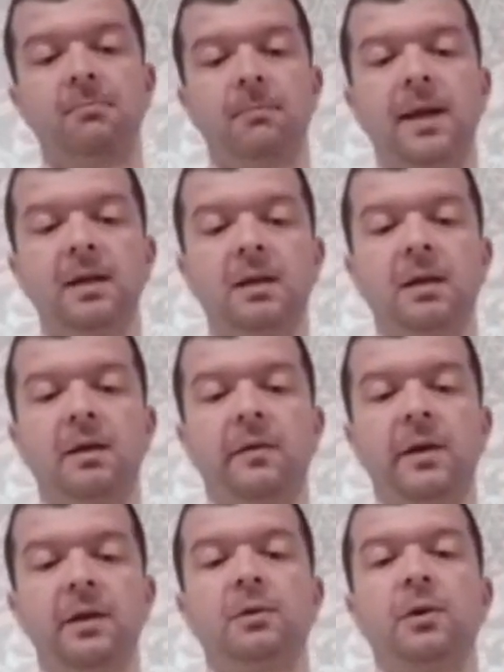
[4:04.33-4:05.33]
make
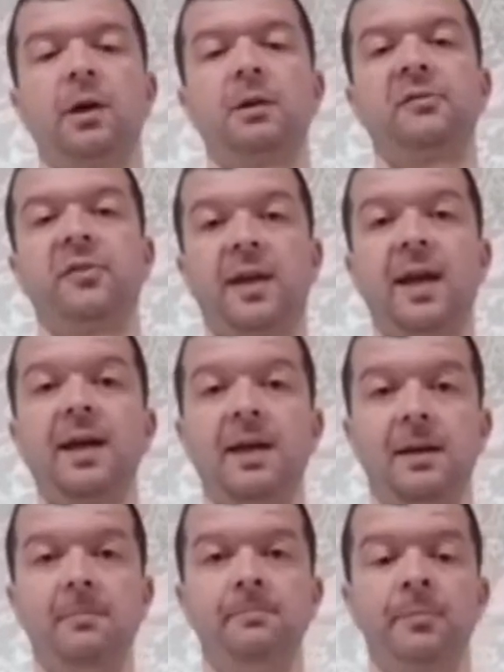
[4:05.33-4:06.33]
the Israelites forget
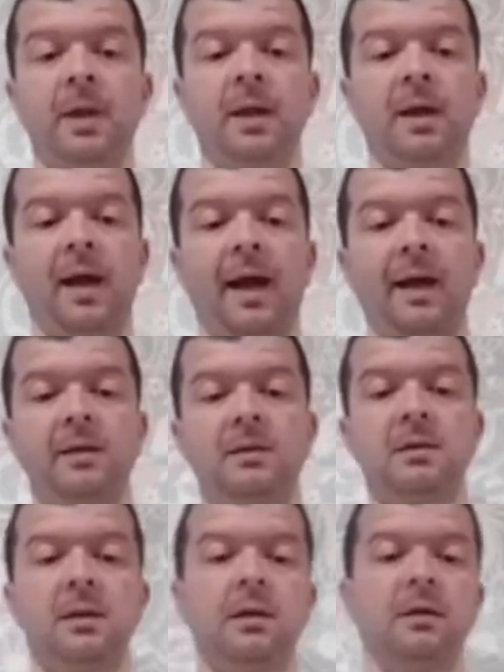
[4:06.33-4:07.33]
him
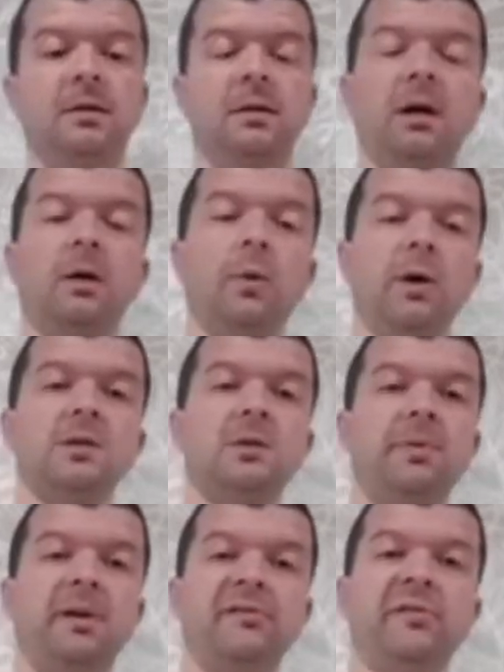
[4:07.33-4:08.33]
and start
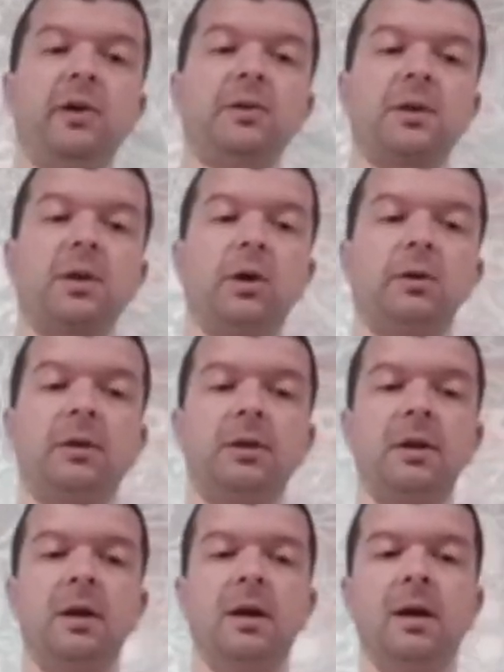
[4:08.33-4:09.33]
worshipping false gods.
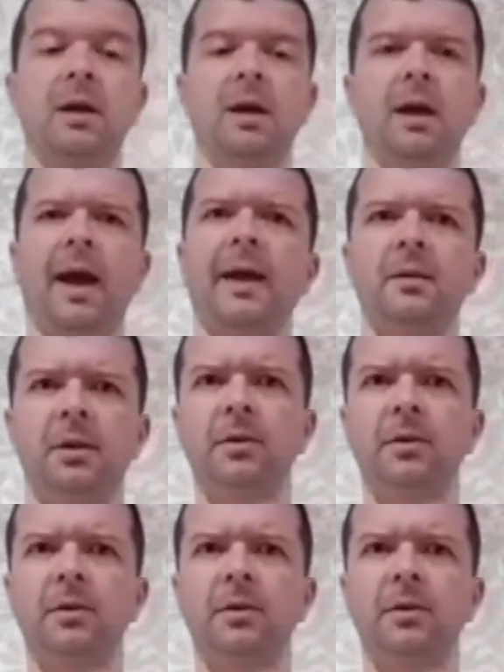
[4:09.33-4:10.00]
And so